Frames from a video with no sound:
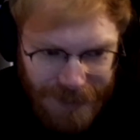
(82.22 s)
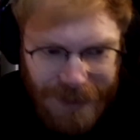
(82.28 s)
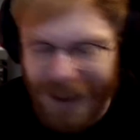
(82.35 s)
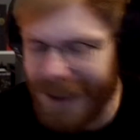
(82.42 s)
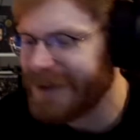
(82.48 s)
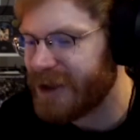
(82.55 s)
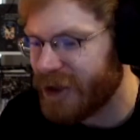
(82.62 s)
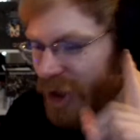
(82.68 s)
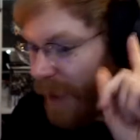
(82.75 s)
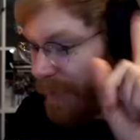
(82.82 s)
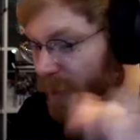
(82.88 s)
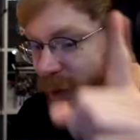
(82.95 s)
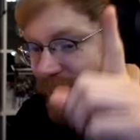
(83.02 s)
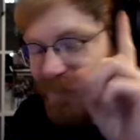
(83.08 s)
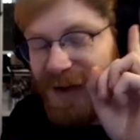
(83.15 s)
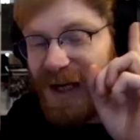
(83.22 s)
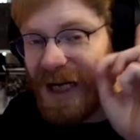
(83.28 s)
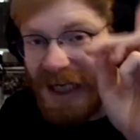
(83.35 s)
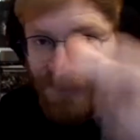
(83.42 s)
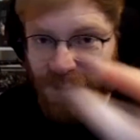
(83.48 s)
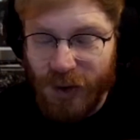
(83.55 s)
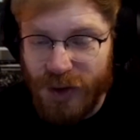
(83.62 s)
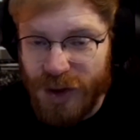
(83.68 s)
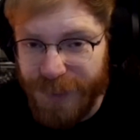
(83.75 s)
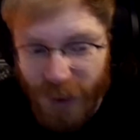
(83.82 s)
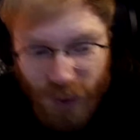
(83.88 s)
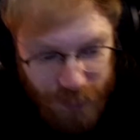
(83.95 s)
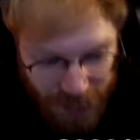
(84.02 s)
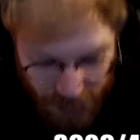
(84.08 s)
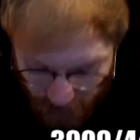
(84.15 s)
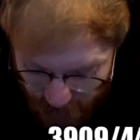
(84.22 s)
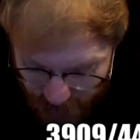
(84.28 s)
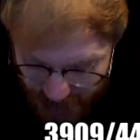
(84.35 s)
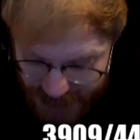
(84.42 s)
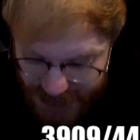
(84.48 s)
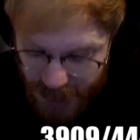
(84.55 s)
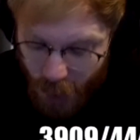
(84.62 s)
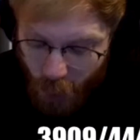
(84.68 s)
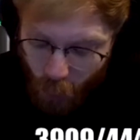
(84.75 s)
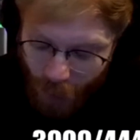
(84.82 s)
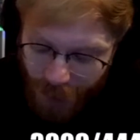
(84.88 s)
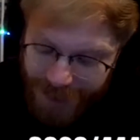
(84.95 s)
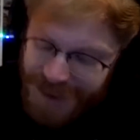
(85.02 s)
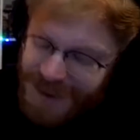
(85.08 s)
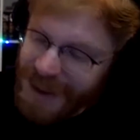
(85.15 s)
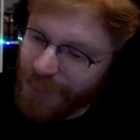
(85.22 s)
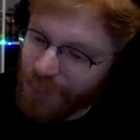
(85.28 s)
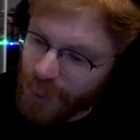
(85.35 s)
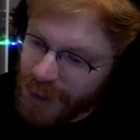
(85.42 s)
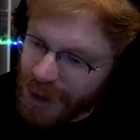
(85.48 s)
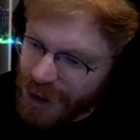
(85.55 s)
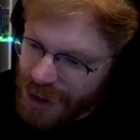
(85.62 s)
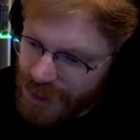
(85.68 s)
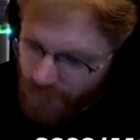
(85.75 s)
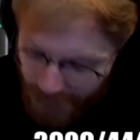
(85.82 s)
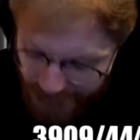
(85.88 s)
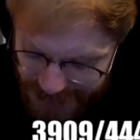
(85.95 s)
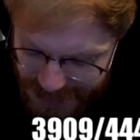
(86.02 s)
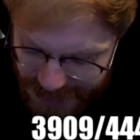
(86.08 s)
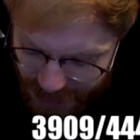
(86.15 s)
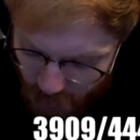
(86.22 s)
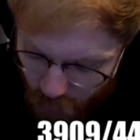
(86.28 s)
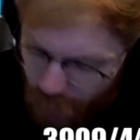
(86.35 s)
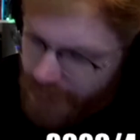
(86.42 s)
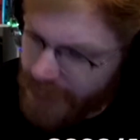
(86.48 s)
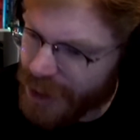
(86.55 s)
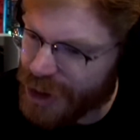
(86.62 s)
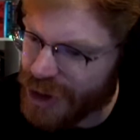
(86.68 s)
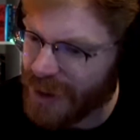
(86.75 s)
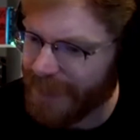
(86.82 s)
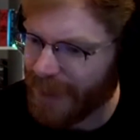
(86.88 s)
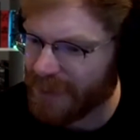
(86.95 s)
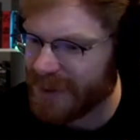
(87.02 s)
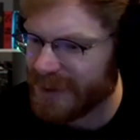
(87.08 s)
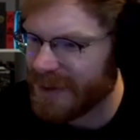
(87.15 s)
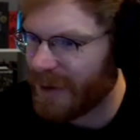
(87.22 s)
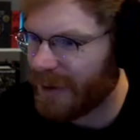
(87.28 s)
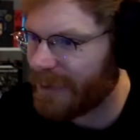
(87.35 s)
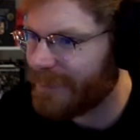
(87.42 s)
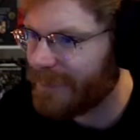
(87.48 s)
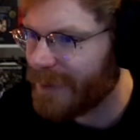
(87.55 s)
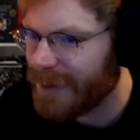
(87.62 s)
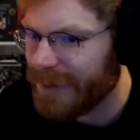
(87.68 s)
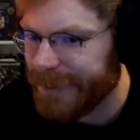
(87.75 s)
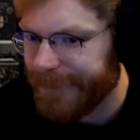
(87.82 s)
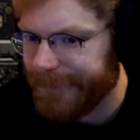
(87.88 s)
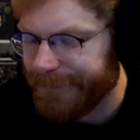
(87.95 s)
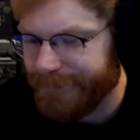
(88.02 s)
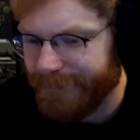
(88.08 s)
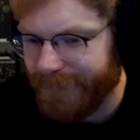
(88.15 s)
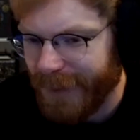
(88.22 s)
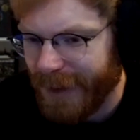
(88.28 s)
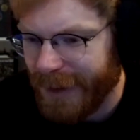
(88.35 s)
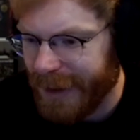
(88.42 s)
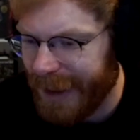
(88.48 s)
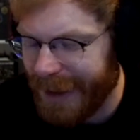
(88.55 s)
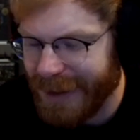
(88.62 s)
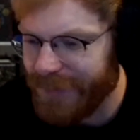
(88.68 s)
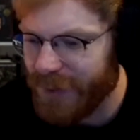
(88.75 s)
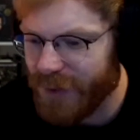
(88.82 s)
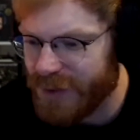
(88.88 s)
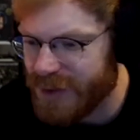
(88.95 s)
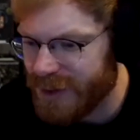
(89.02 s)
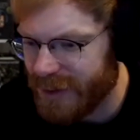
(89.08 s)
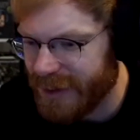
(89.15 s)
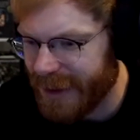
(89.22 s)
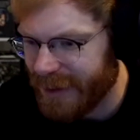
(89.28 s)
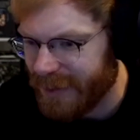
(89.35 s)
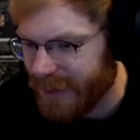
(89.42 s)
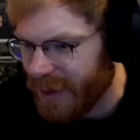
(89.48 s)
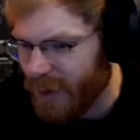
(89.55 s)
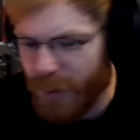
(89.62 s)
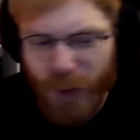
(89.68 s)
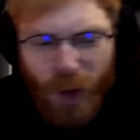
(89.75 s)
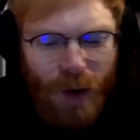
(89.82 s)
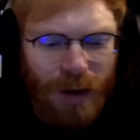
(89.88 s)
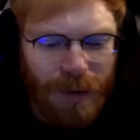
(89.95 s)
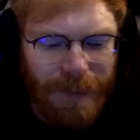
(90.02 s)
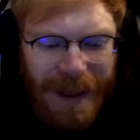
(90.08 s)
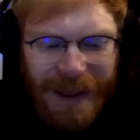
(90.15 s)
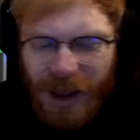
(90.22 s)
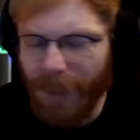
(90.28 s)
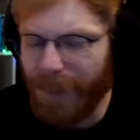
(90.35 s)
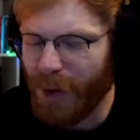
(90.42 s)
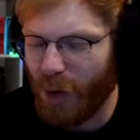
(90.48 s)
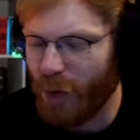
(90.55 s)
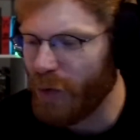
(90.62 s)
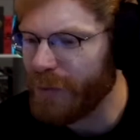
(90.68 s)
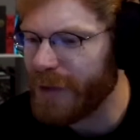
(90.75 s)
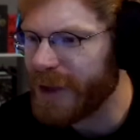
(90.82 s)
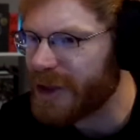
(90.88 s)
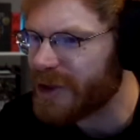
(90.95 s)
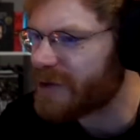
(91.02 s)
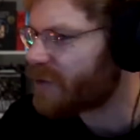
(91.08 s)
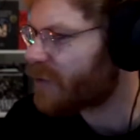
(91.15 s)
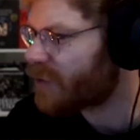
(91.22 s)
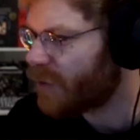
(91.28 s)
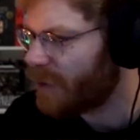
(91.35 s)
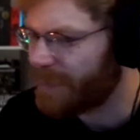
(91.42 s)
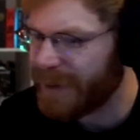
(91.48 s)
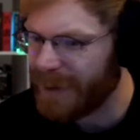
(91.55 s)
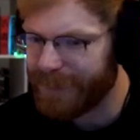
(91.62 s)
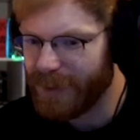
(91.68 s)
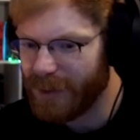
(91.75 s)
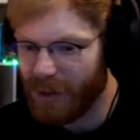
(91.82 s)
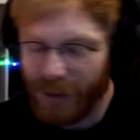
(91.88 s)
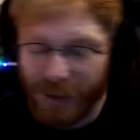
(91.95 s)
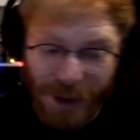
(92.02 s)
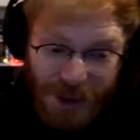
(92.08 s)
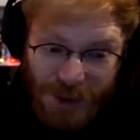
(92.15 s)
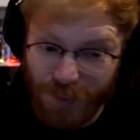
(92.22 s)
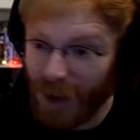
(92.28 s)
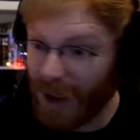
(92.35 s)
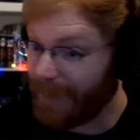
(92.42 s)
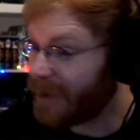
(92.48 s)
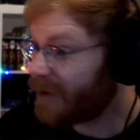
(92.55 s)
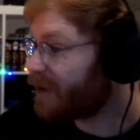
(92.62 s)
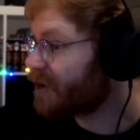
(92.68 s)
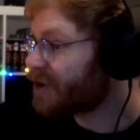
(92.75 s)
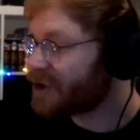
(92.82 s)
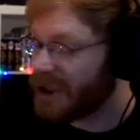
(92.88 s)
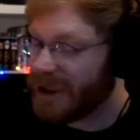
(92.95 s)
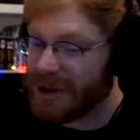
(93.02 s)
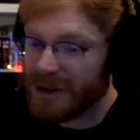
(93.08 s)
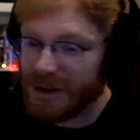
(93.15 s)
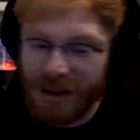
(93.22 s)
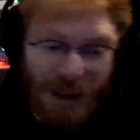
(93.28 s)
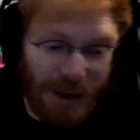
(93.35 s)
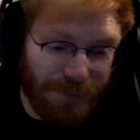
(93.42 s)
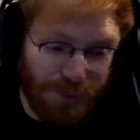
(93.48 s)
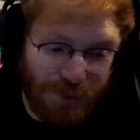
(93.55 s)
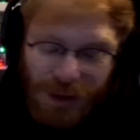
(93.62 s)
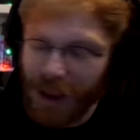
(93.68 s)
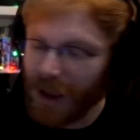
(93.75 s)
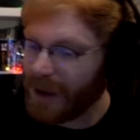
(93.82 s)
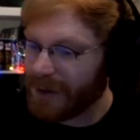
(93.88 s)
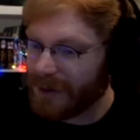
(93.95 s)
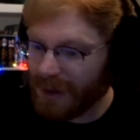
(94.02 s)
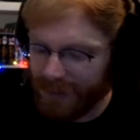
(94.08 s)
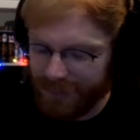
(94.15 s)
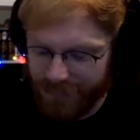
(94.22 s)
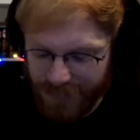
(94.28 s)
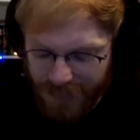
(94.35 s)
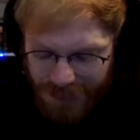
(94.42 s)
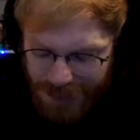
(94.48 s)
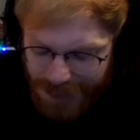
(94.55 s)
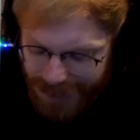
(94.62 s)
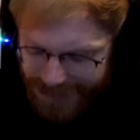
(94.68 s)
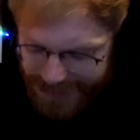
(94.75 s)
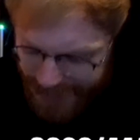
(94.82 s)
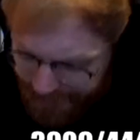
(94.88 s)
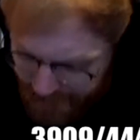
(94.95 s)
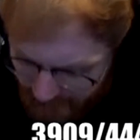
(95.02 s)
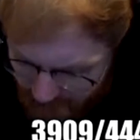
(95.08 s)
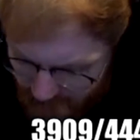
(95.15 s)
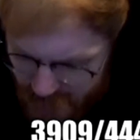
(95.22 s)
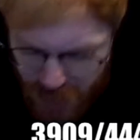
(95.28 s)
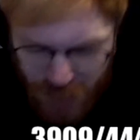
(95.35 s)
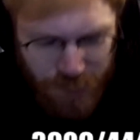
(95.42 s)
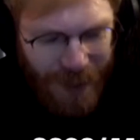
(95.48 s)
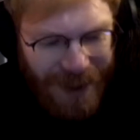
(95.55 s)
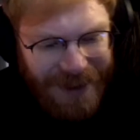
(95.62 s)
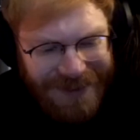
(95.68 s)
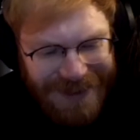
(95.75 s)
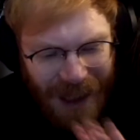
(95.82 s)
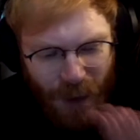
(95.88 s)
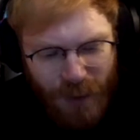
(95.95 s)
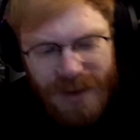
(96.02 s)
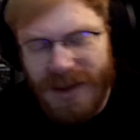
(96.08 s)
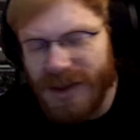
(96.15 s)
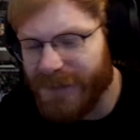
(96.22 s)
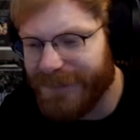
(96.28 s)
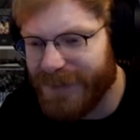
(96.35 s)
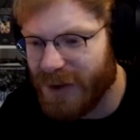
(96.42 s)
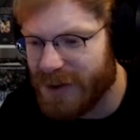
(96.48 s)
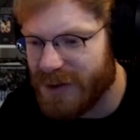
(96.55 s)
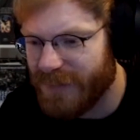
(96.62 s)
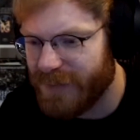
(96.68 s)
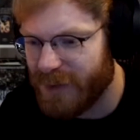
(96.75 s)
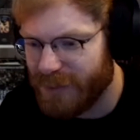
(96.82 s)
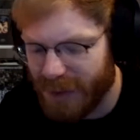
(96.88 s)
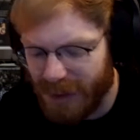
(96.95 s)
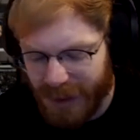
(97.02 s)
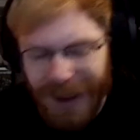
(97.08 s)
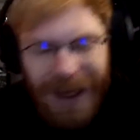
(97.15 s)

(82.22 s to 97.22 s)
And the number one thing I never understood about human culture is, why is there no religion about the sun? I never understood that. We all make up our own religions to control people. Oh, there's Muhammad and Jesus and Buddha and stuff. I never understood why in thousands of years of human...